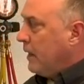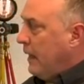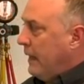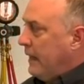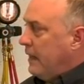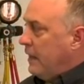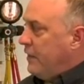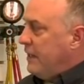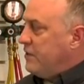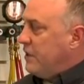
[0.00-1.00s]
And I, I
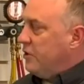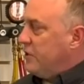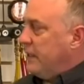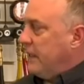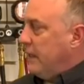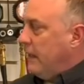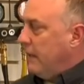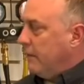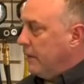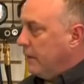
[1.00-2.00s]
think it's interesting,
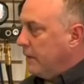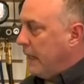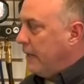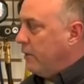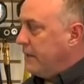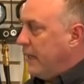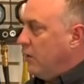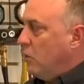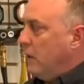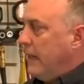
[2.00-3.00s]
uh, a guy I know, Dan
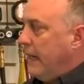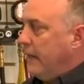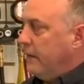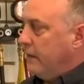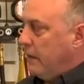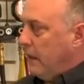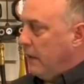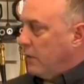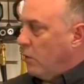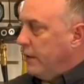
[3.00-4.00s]
Holohan,
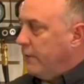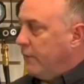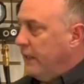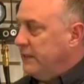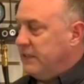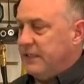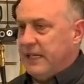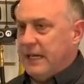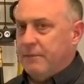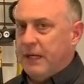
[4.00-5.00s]
uh, coined the phrase the
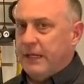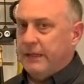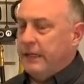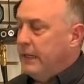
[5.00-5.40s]
dead men.